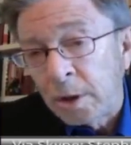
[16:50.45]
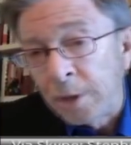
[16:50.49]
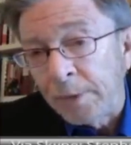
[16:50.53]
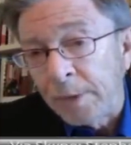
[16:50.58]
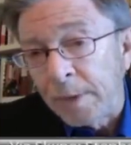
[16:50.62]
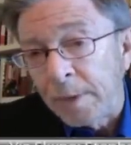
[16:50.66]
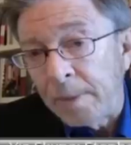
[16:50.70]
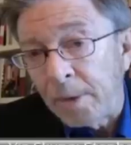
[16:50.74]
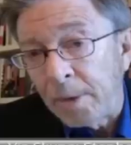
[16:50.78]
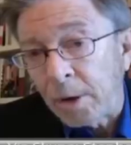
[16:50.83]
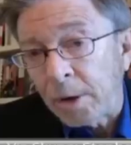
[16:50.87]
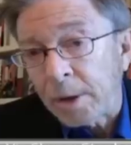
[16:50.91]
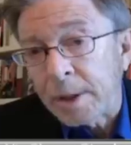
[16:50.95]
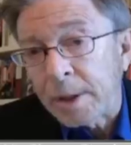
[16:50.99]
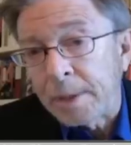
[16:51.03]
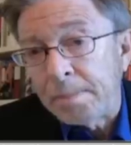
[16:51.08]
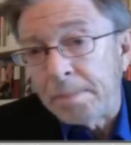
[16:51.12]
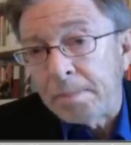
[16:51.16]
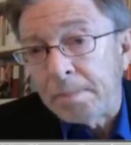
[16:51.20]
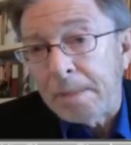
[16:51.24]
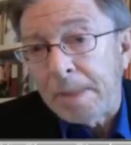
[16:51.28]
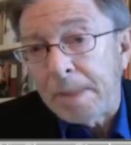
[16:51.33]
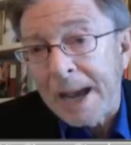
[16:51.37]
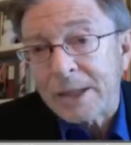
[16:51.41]
The
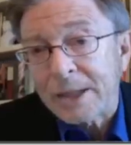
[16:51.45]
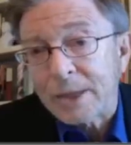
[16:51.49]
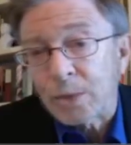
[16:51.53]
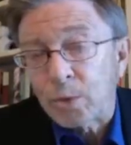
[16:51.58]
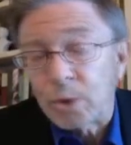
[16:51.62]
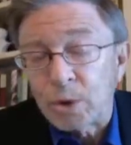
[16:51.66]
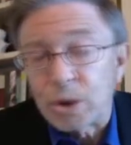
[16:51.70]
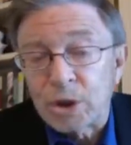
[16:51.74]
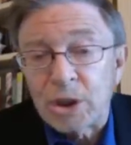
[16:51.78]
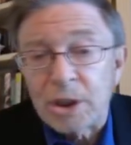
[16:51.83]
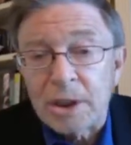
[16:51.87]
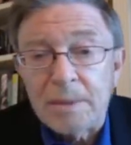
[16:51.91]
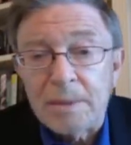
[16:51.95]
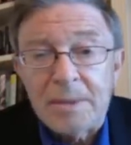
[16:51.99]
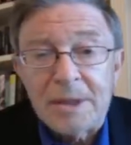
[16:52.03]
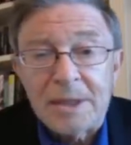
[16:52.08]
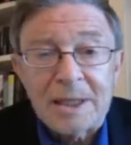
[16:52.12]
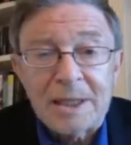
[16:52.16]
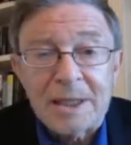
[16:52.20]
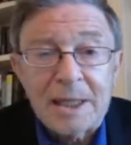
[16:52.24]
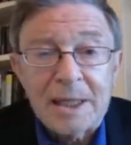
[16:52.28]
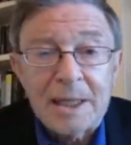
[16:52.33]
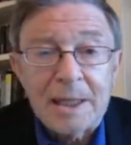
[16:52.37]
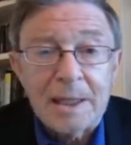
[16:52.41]
American-backed regime
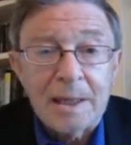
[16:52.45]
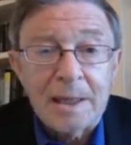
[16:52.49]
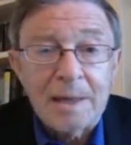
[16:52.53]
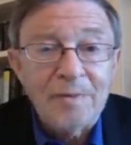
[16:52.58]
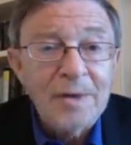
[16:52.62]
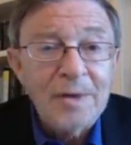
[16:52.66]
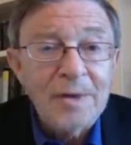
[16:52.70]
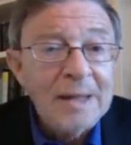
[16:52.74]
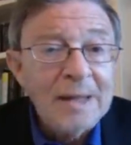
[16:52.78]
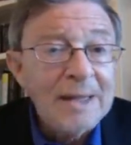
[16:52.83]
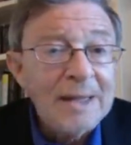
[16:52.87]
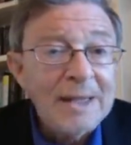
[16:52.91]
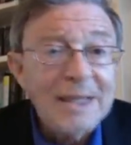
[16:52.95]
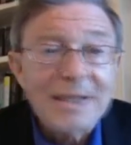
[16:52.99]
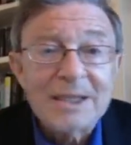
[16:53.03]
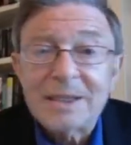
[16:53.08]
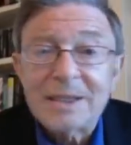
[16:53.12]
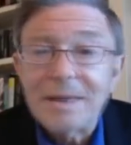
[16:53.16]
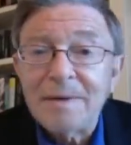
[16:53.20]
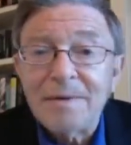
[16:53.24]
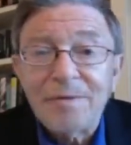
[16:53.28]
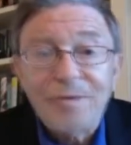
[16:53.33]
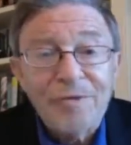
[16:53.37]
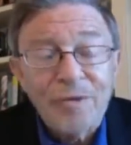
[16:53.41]
in Kiev is
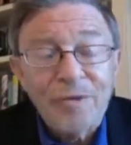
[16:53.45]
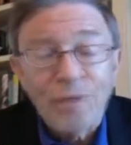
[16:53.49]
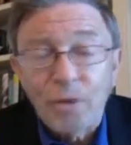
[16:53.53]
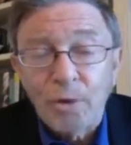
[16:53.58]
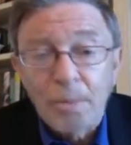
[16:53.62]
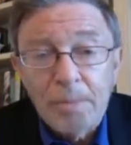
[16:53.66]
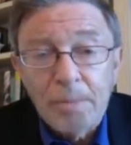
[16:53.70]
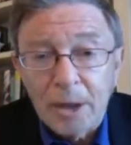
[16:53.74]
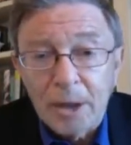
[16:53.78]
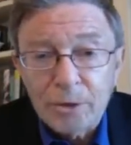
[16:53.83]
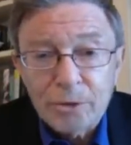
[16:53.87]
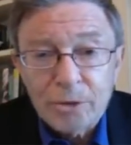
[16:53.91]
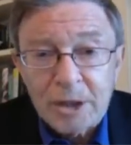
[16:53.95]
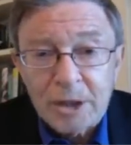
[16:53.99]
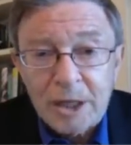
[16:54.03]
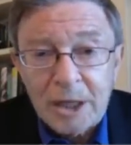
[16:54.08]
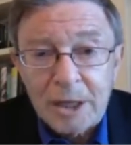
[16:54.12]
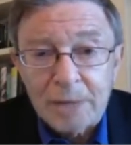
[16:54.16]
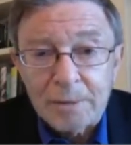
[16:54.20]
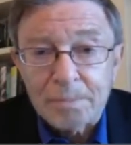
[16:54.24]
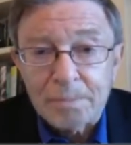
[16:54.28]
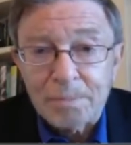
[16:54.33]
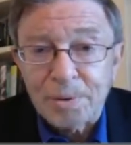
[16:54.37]
in full meltdown,